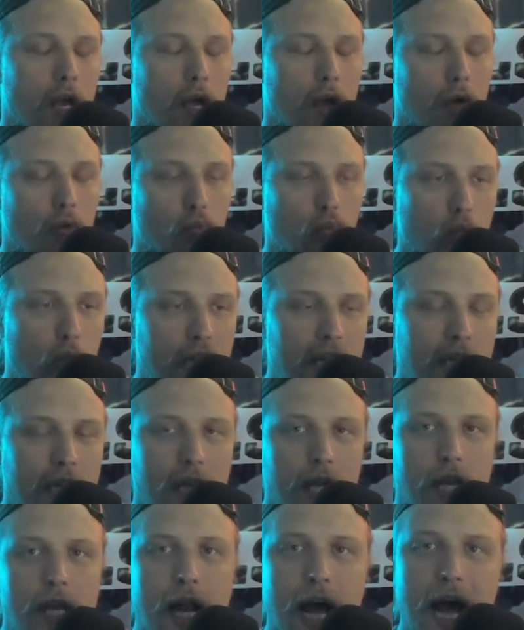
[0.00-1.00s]
we
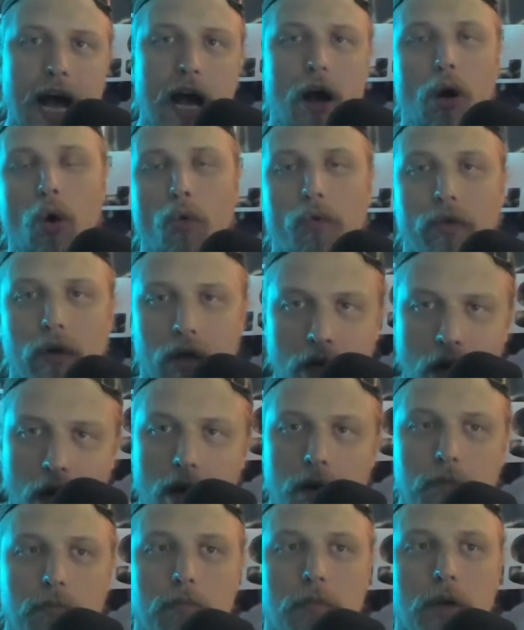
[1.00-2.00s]
cannot
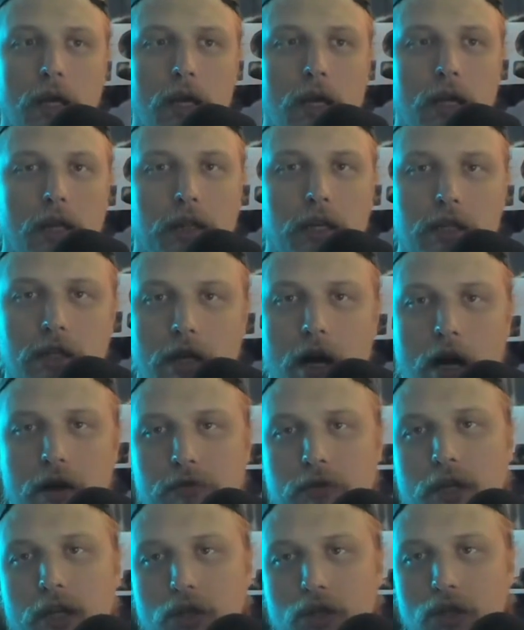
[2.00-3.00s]
overcome these
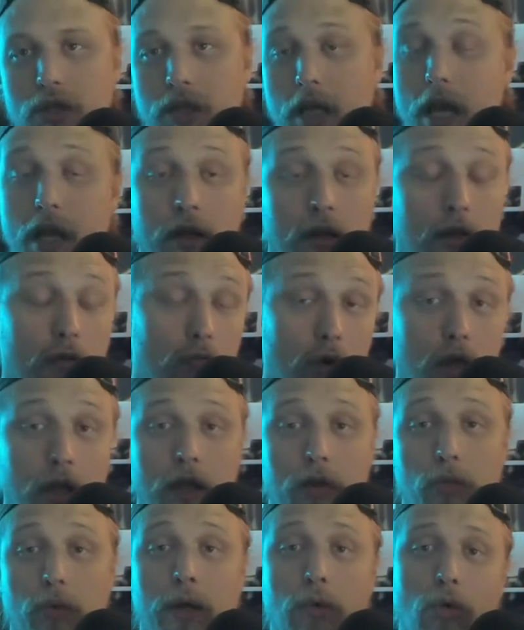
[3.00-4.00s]
contradictions. And
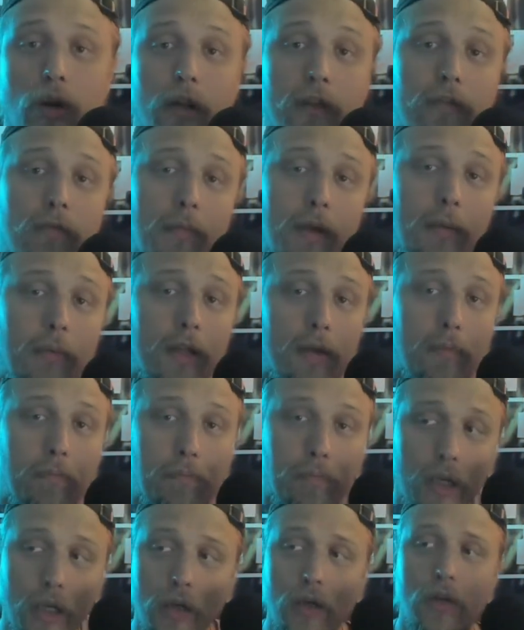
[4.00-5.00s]
really, we won't even be able to
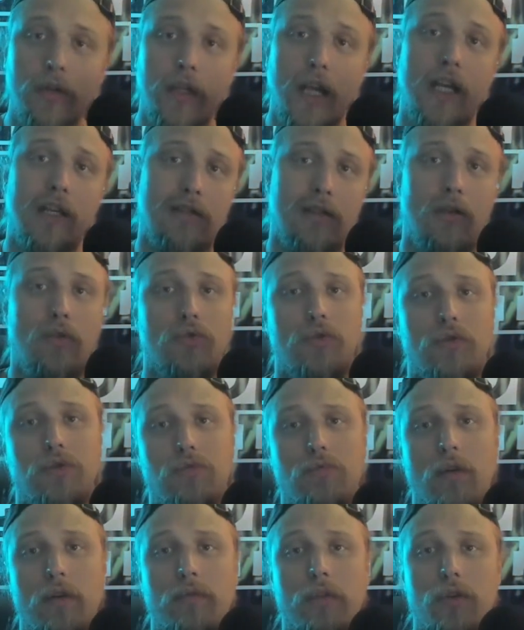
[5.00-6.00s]
build a
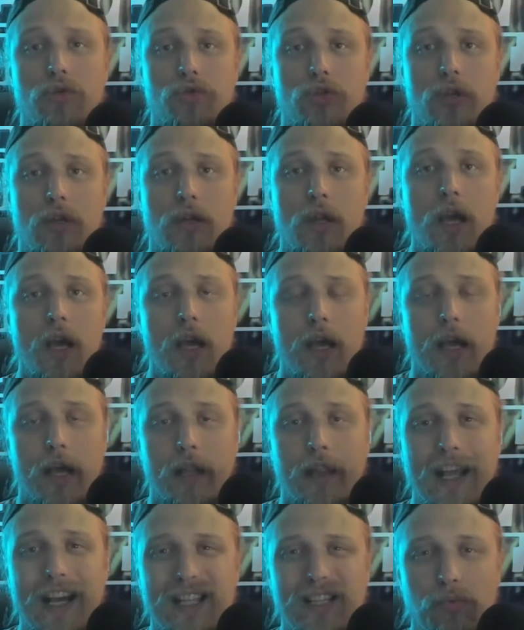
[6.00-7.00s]
socialist revolution
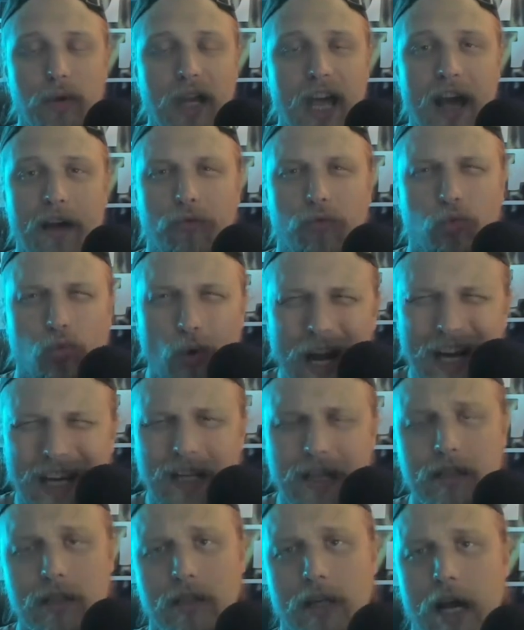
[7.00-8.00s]
unless we have
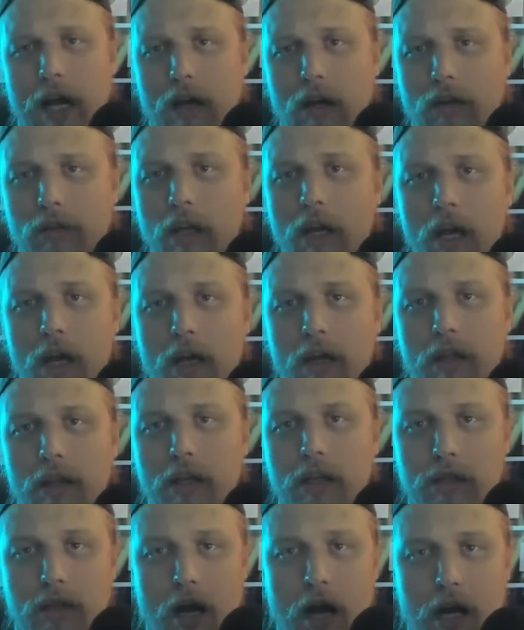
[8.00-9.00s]
reconciled
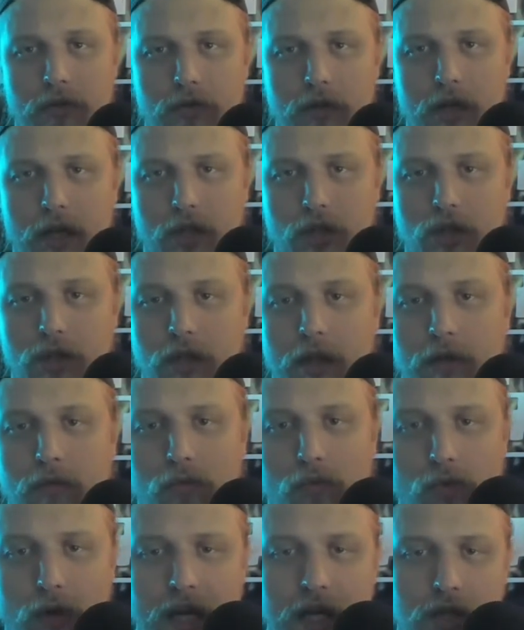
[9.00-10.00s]
these contradictions
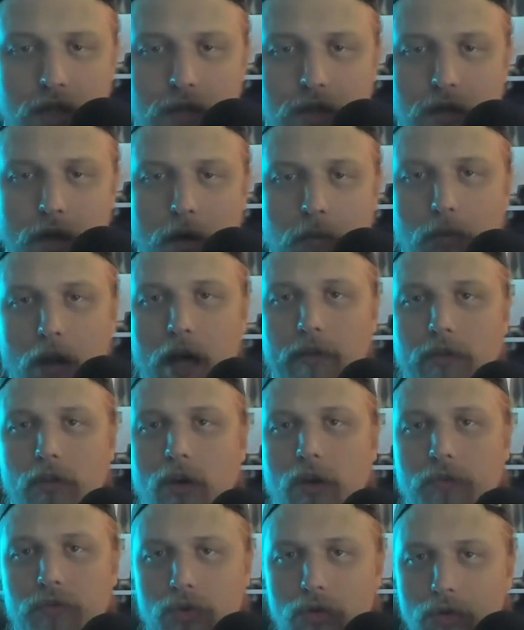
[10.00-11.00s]
and reached some
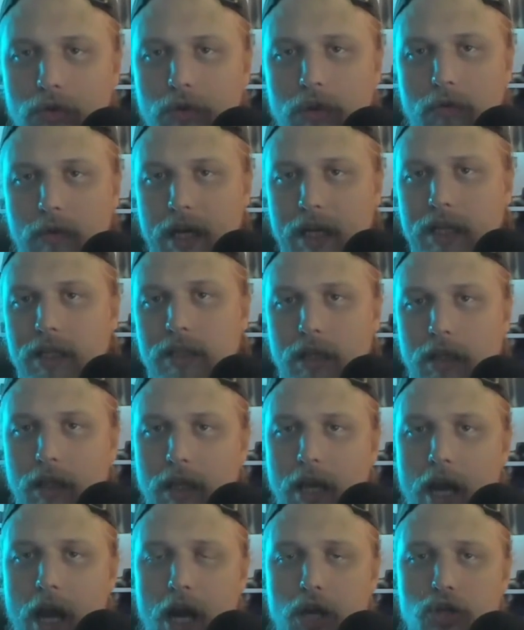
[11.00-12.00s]
level of truth and
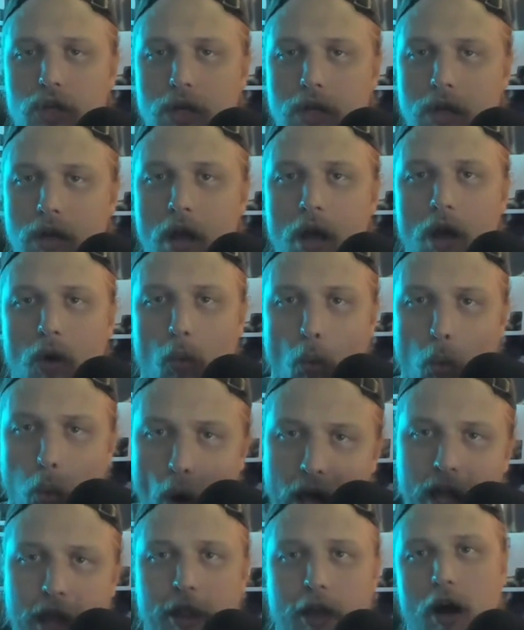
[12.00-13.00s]
reconciliation
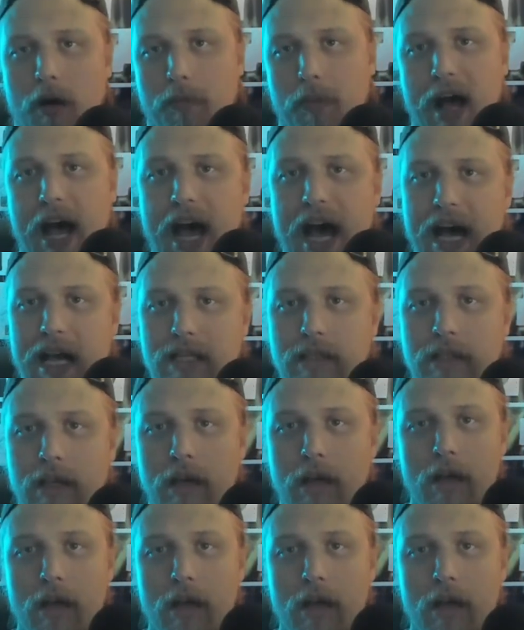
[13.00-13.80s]
with our past